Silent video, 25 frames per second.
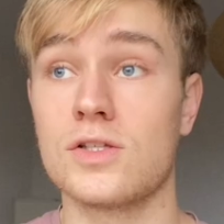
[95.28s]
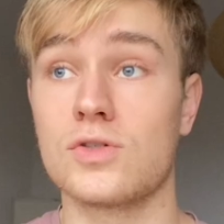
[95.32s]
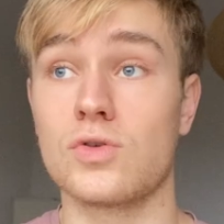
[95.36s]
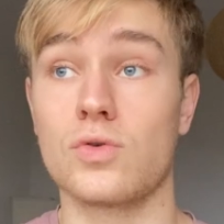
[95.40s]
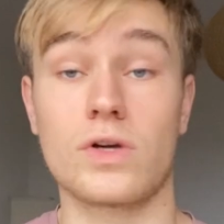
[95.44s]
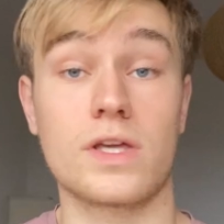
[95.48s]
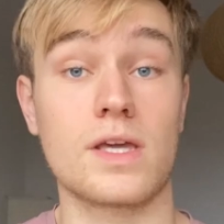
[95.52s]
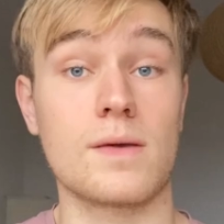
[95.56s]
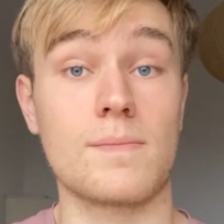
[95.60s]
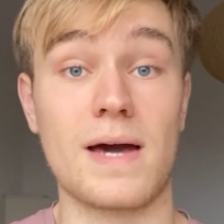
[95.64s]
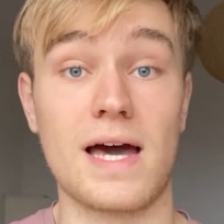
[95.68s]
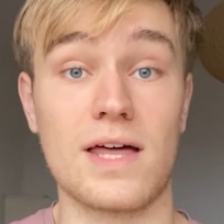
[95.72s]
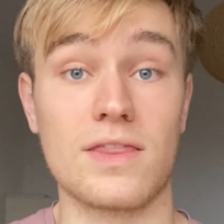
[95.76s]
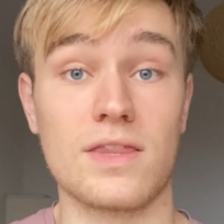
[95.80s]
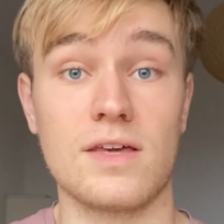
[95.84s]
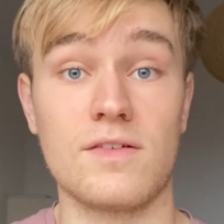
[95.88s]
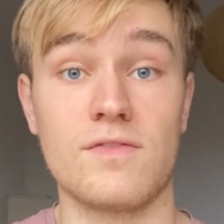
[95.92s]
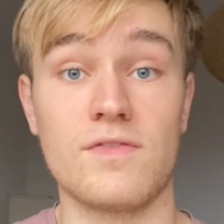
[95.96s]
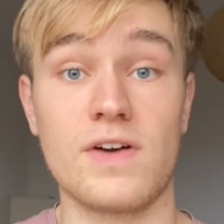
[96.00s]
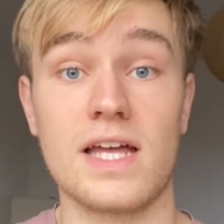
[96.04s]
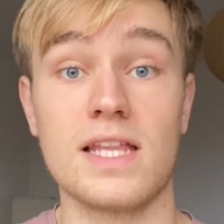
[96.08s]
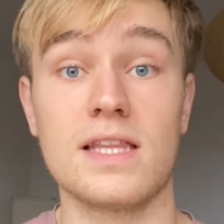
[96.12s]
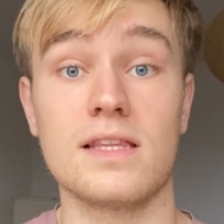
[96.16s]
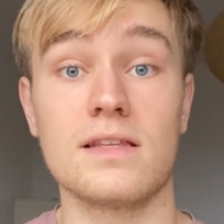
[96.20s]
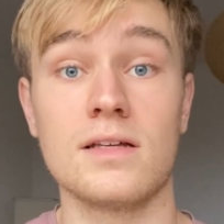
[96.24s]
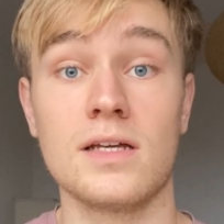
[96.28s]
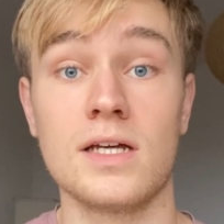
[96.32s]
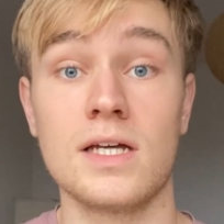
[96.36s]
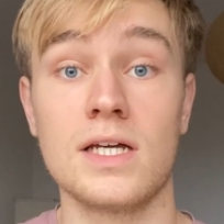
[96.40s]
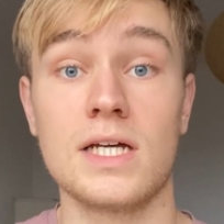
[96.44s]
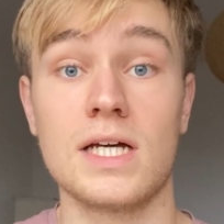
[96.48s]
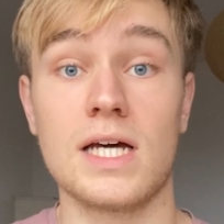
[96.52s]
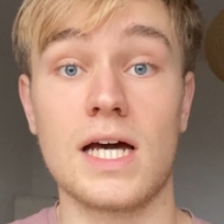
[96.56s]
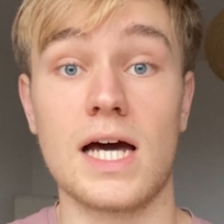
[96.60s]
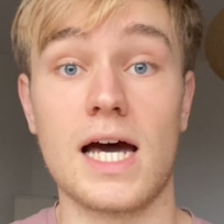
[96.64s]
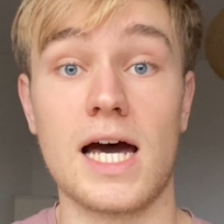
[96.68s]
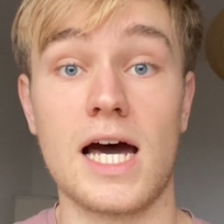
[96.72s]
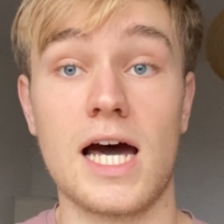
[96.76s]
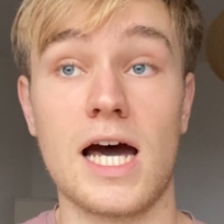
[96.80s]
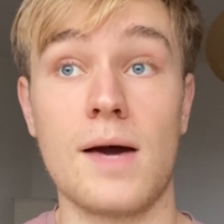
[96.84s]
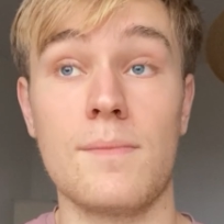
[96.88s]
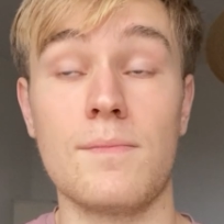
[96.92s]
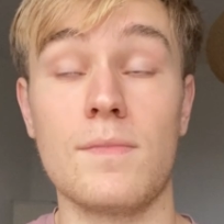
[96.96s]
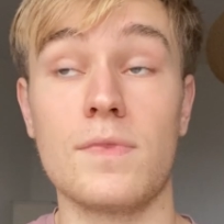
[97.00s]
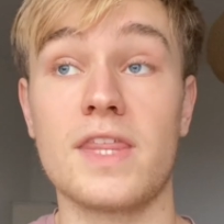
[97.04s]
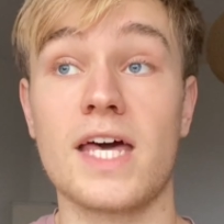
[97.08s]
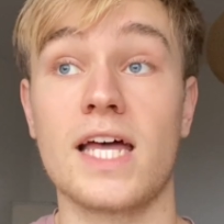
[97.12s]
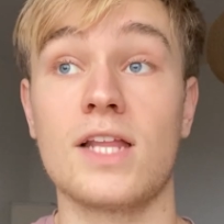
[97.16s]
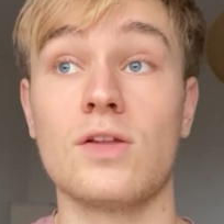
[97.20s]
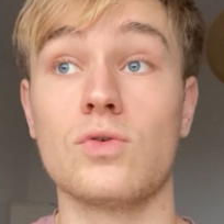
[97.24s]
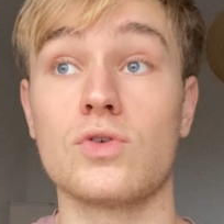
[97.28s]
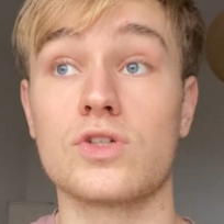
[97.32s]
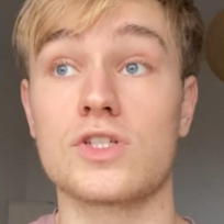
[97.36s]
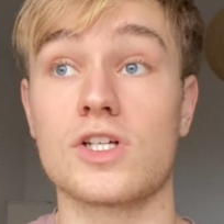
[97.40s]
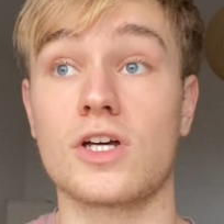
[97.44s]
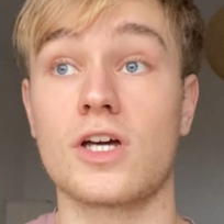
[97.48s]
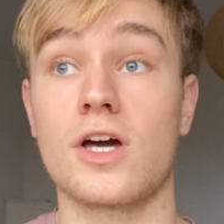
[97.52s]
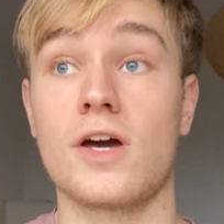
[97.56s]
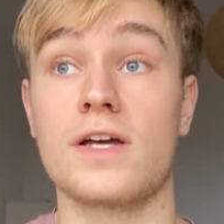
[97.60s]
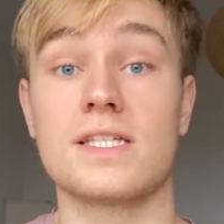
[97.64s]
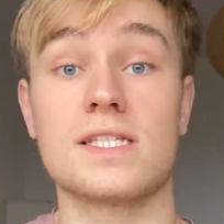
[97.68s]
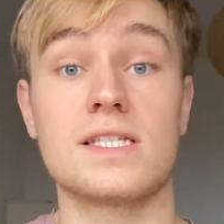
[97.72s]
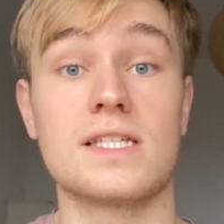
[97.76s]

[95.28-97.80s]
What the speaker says: talking about the event. Then also going to